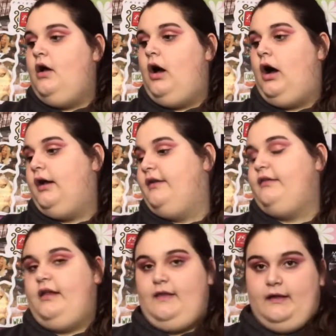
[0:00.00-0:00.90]

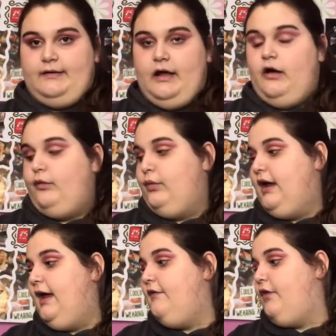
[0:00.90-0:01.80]
honestly a letdown. What
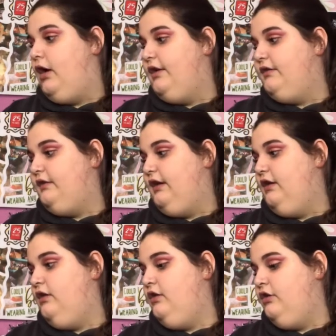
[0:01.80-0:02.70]
I've honestly
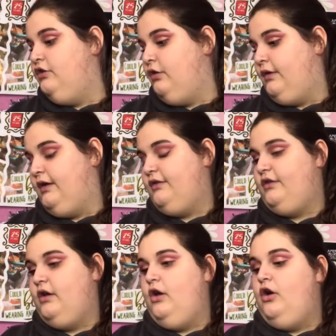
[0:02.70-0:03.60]
noticed
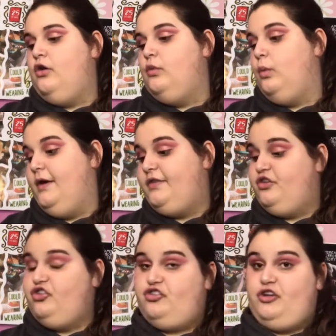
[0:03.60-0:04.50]
with
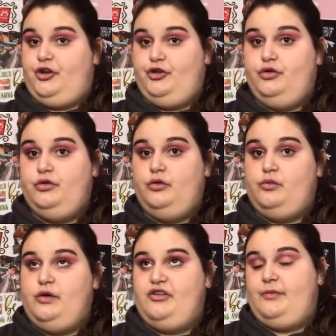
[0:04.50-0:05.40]
Shudder,
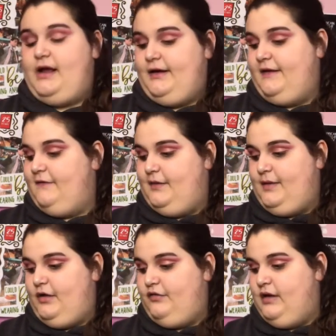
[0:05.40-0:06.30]
which I'm kind of giving a
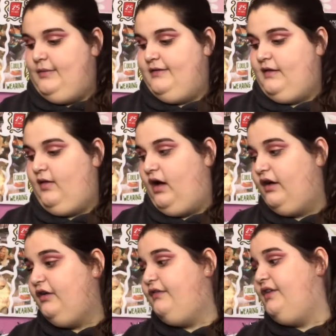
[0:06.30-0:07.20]
bad rep, is a lot
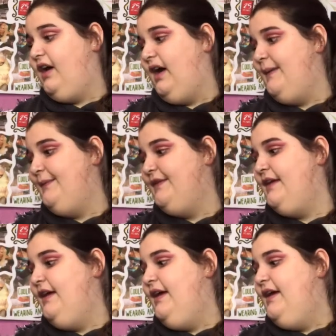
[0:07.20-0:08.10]
of times
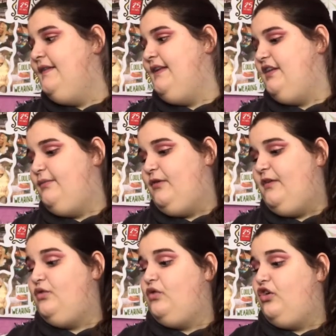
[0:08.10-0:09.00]
these
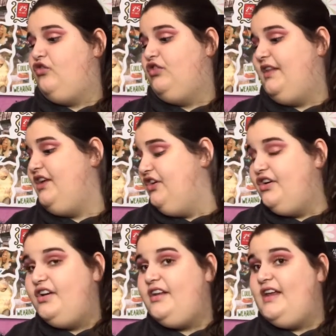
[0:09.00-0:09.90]
movies would look really
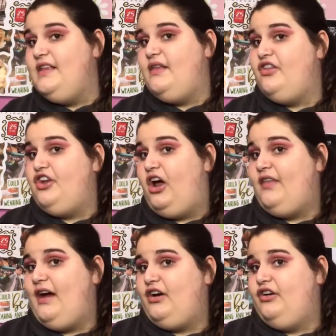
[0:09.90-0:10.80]
good, and then they're not
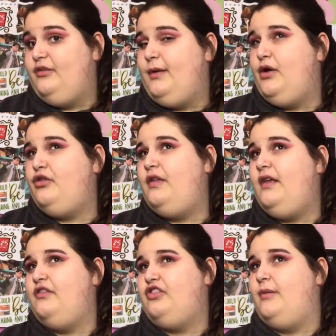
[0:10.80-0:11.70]
that good. But I also think
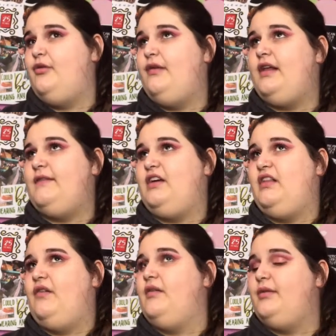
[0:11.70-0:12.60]
the Shudder movies have like a
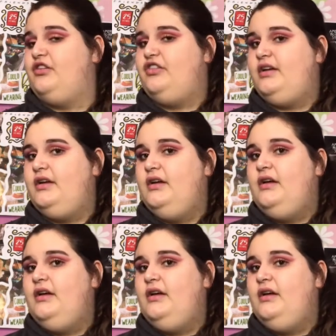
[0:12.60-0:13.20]
lower budget.